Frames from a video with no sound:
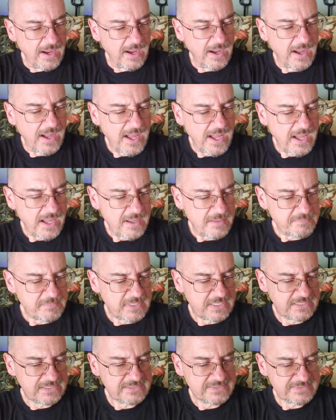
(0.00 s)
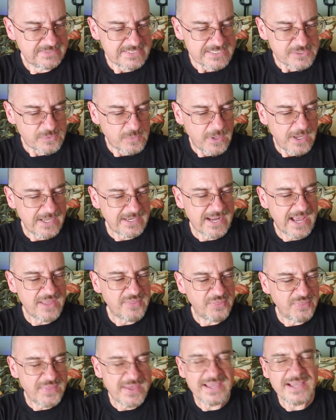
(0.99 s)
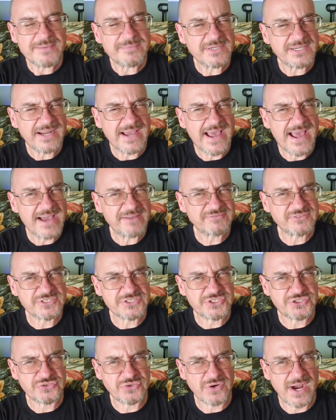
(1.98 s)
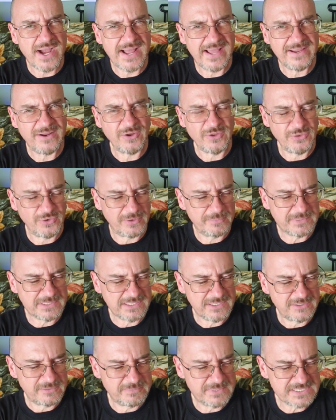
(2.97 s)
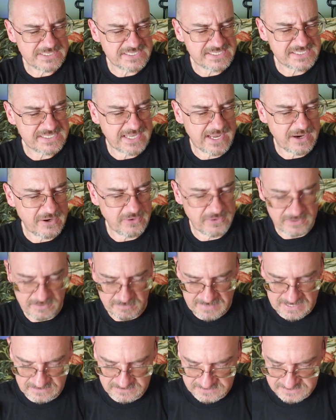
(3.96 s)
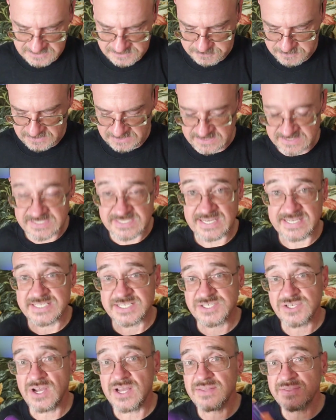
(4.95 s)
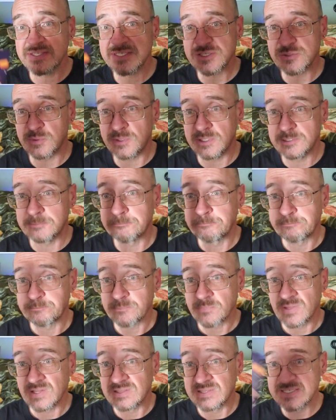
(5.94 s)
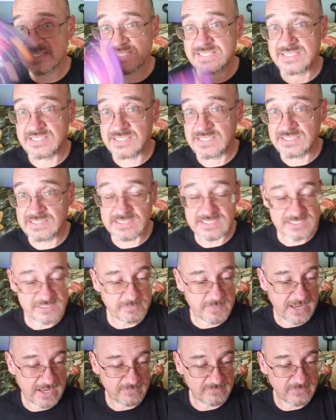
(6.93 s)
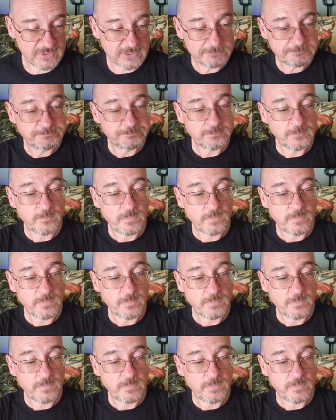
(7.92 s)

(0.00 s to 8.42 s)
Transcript: Um, this one, I think I'm going to have to try, although I'm a little bit scared about this because I saw this one listed in this pamphlet.